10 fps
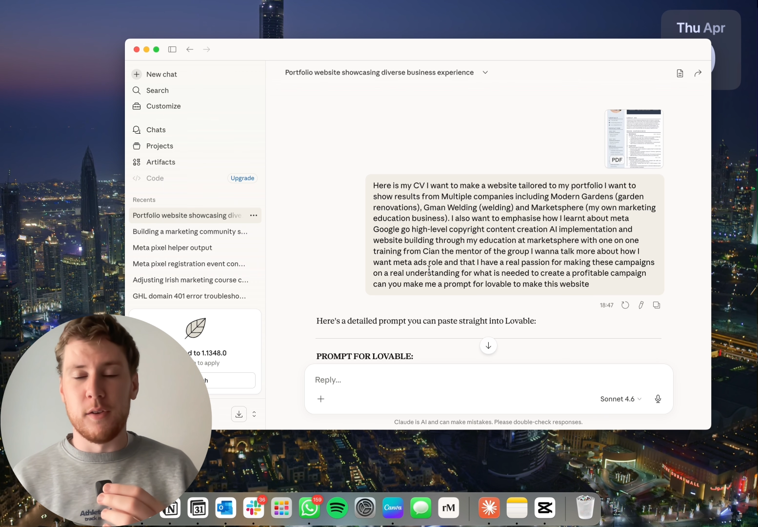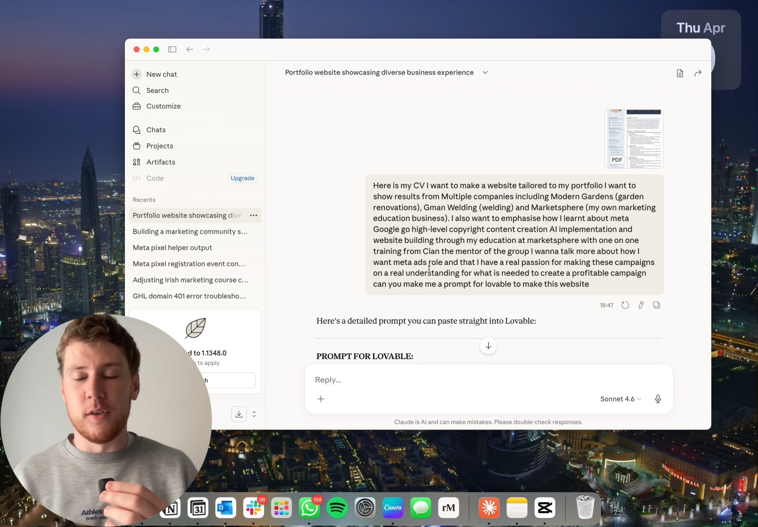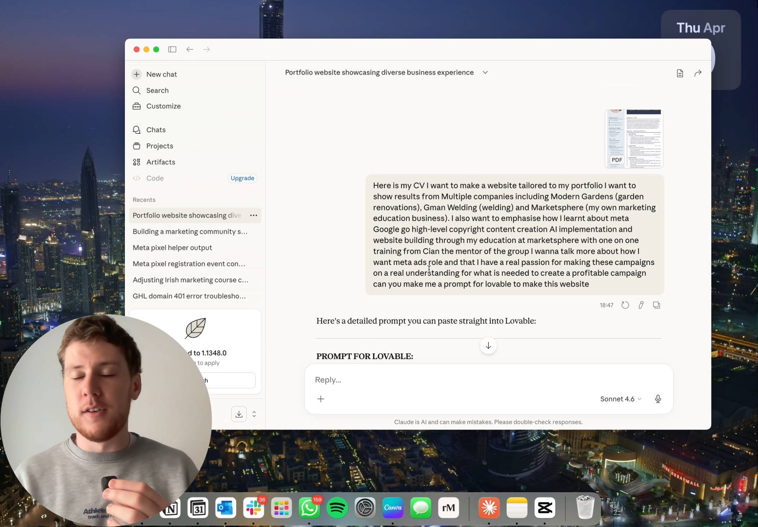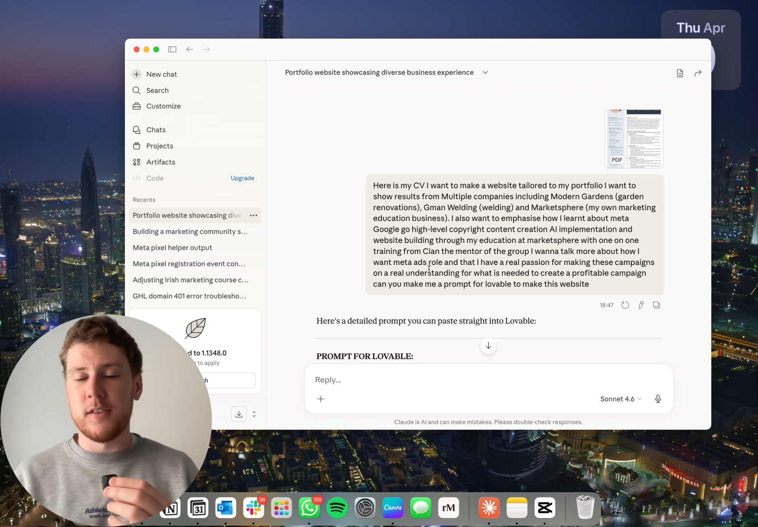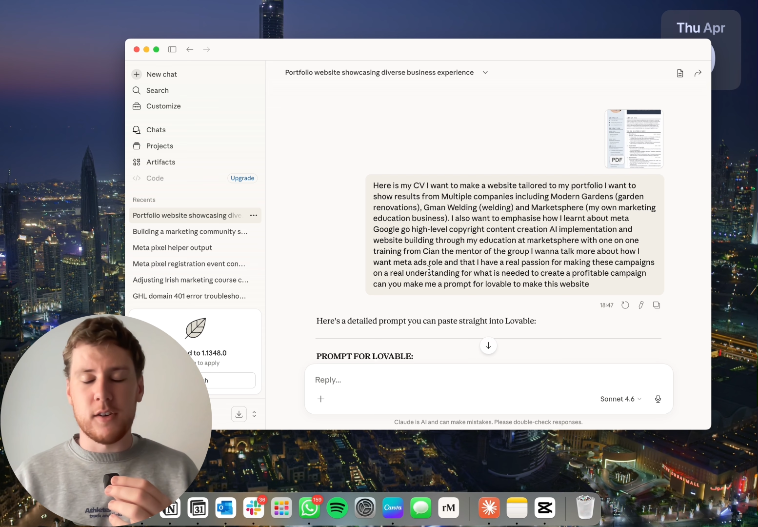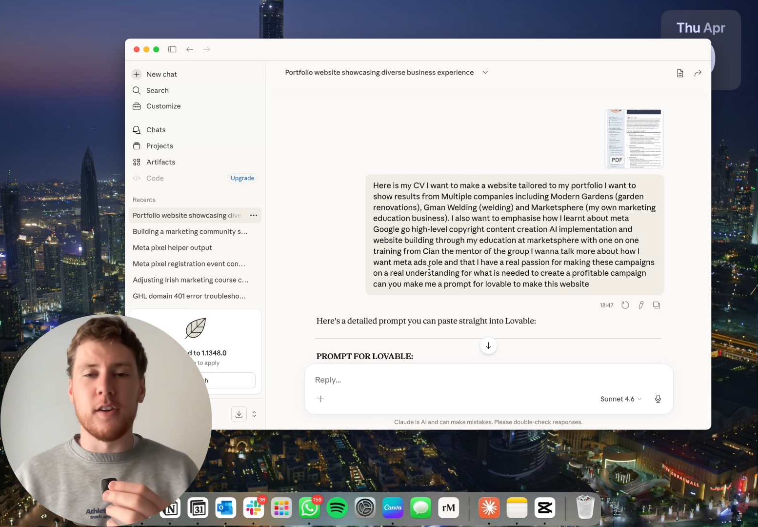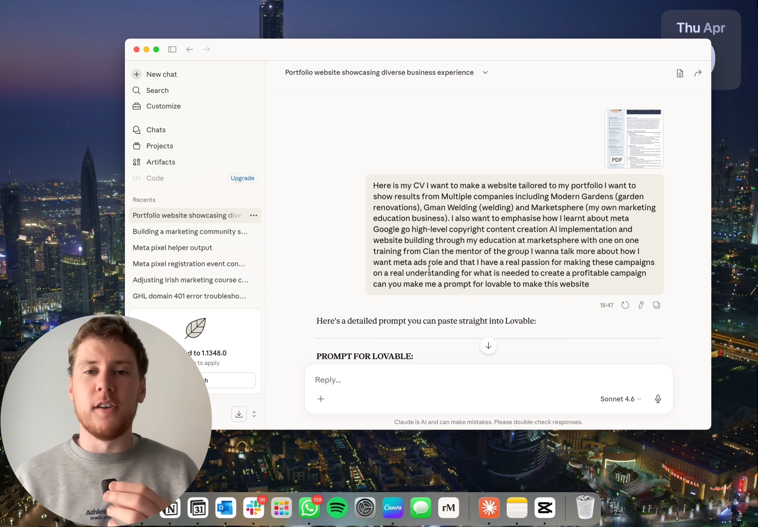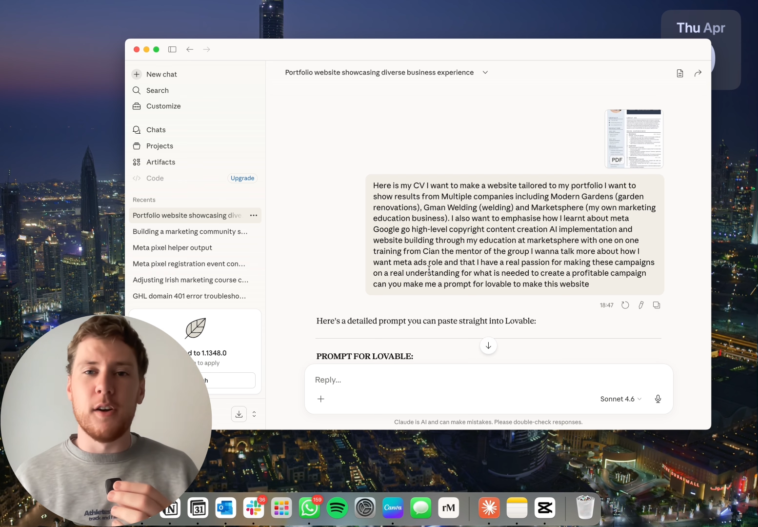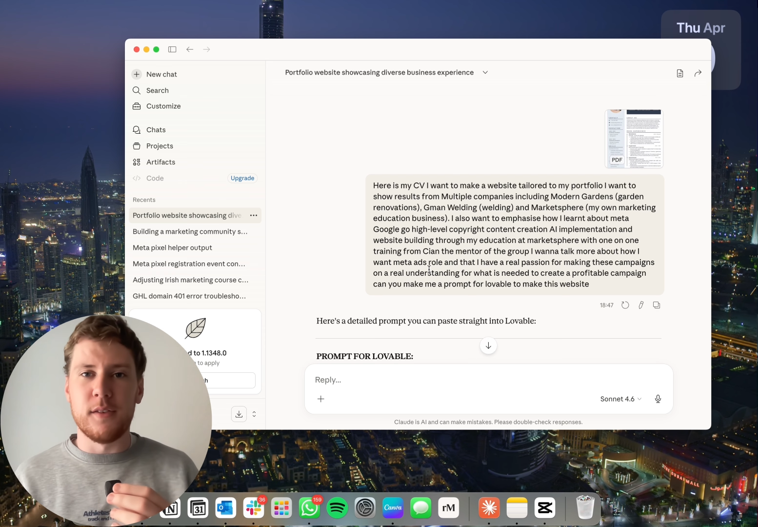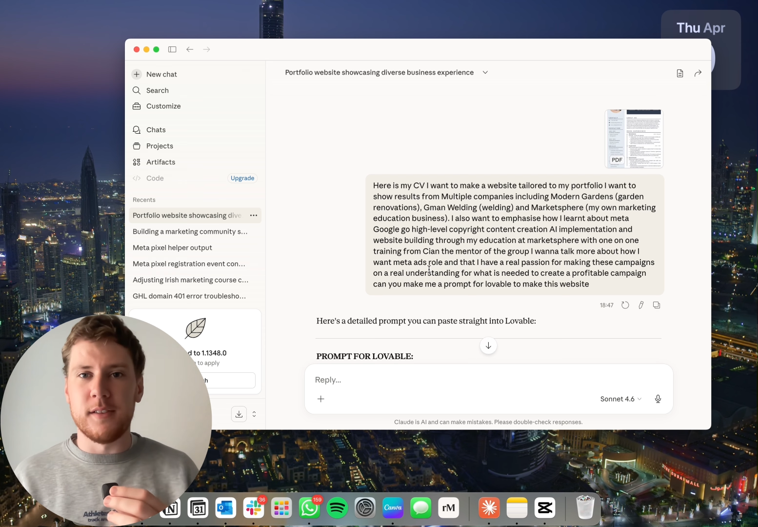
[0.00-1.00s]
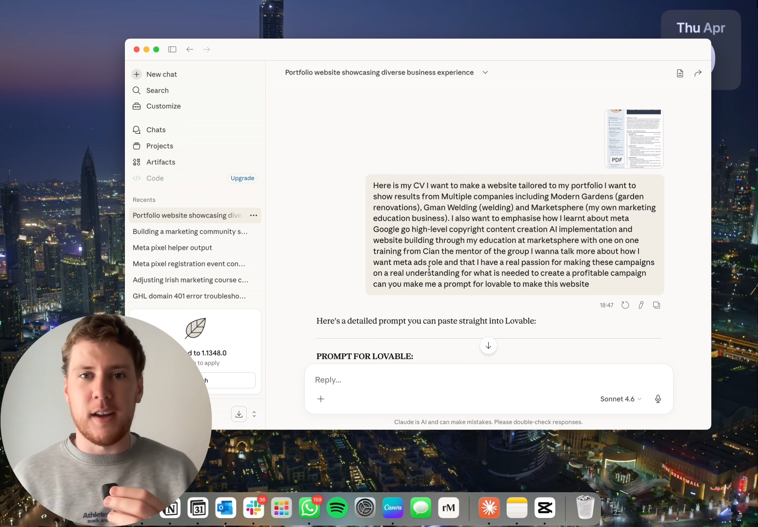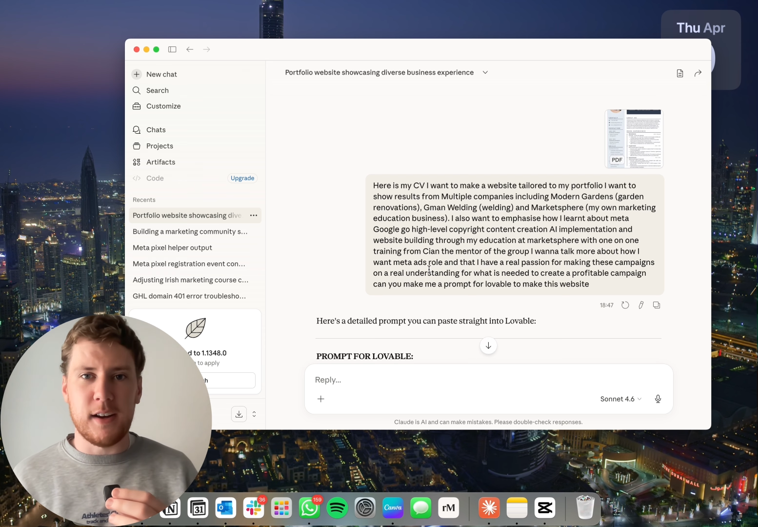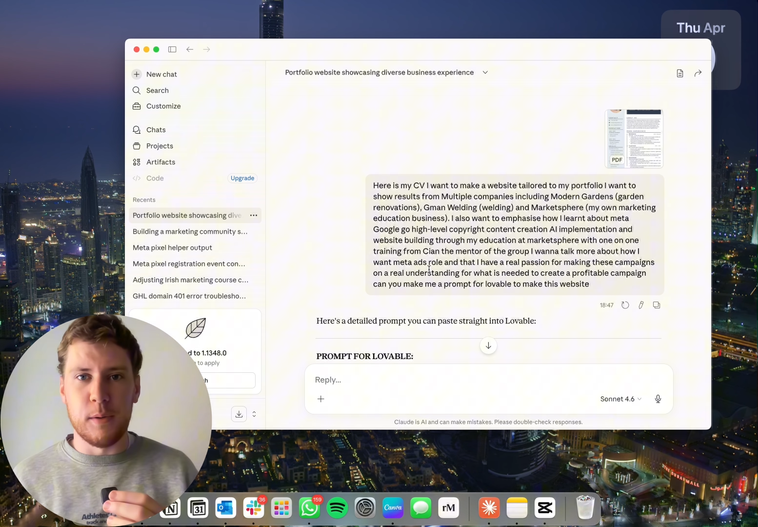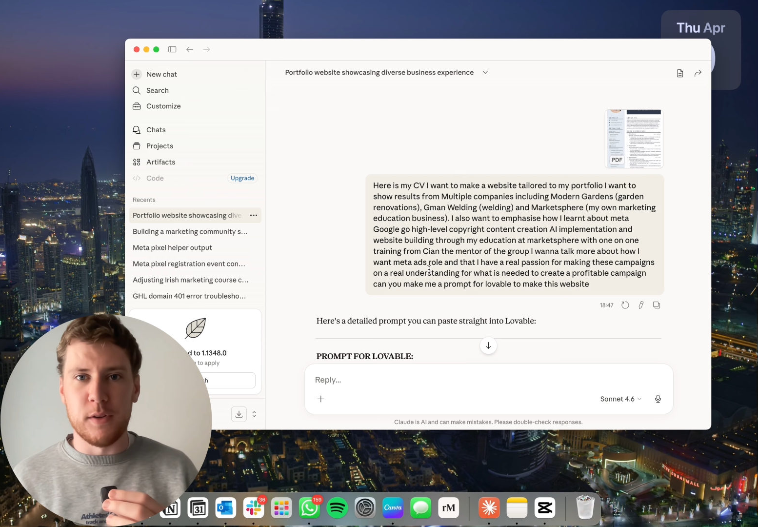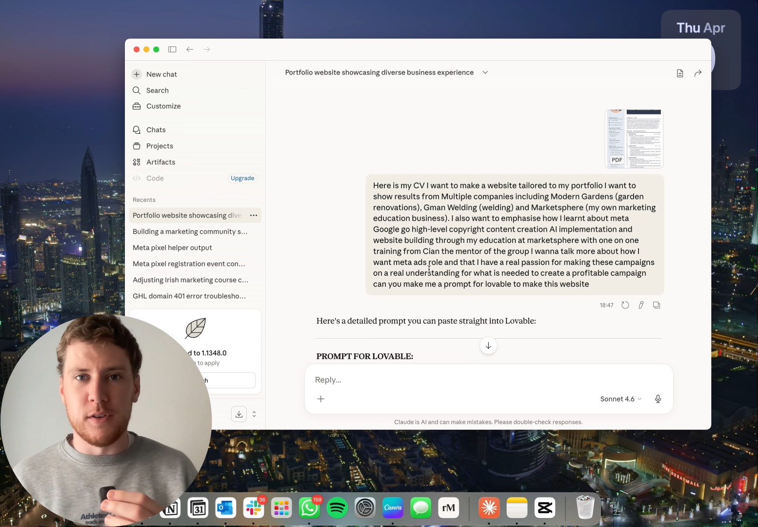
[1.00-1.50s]
or this girl knows exactly
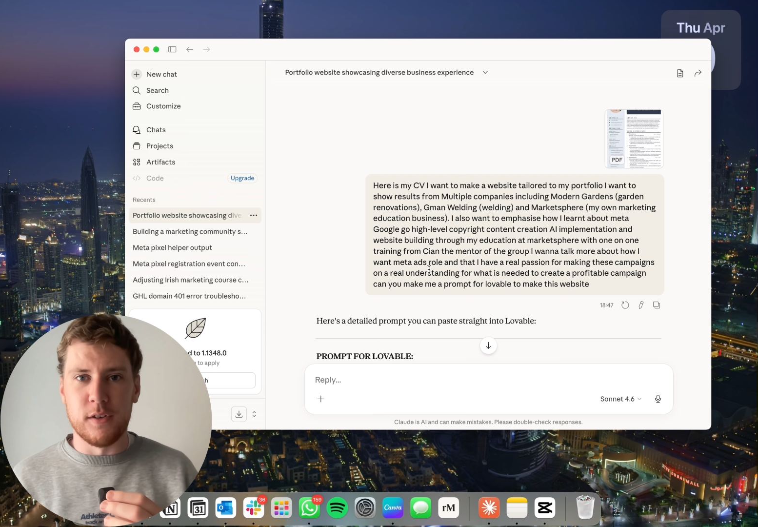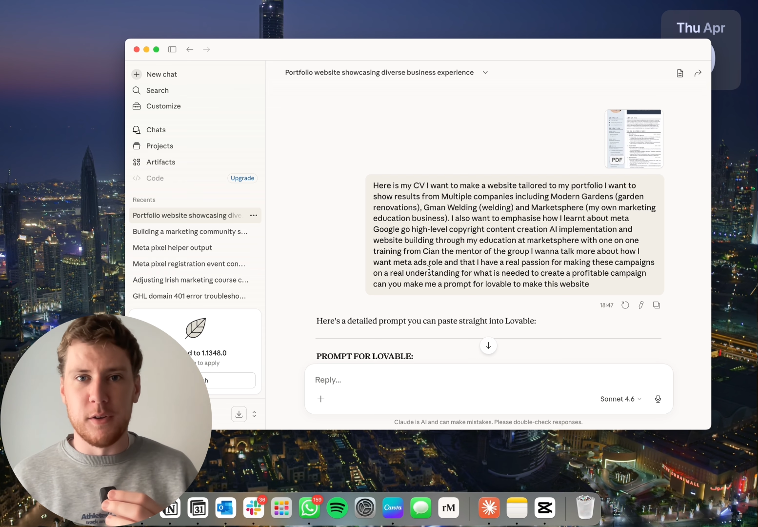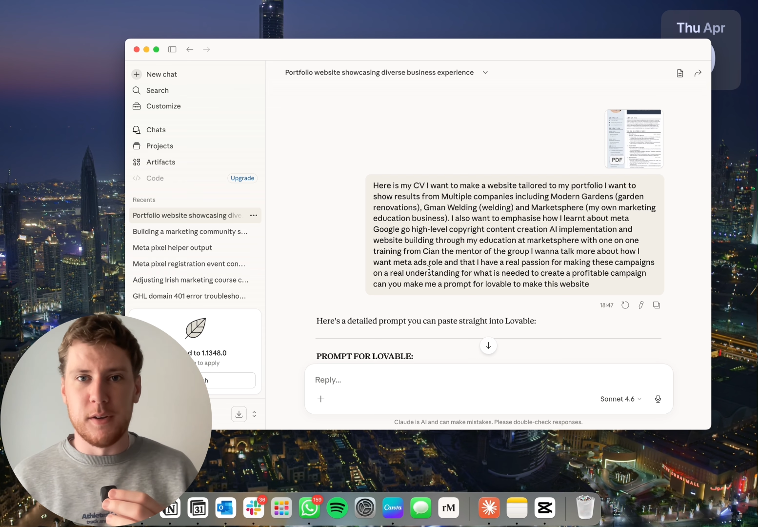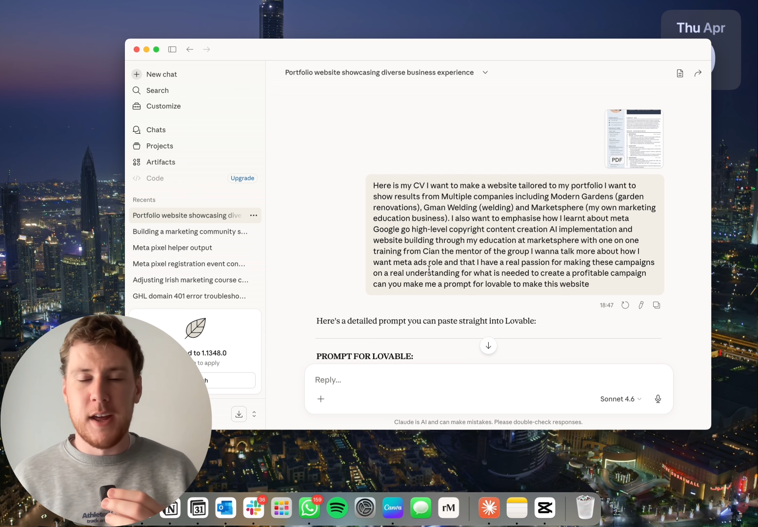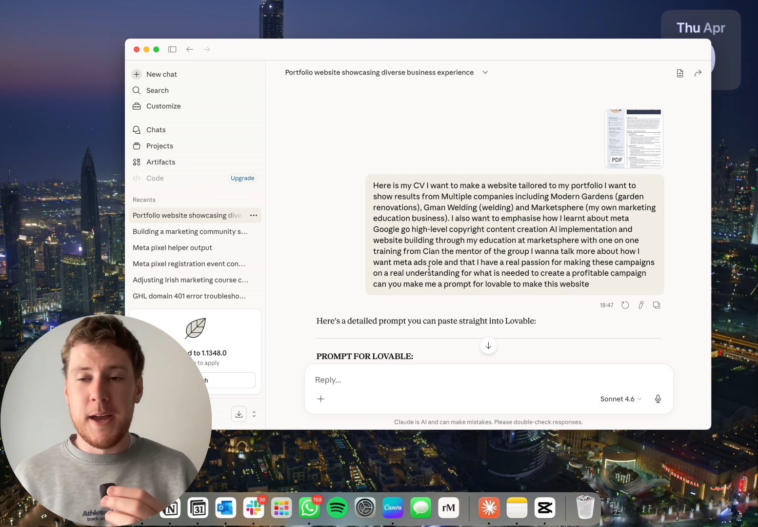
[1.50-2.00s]
what they're doing.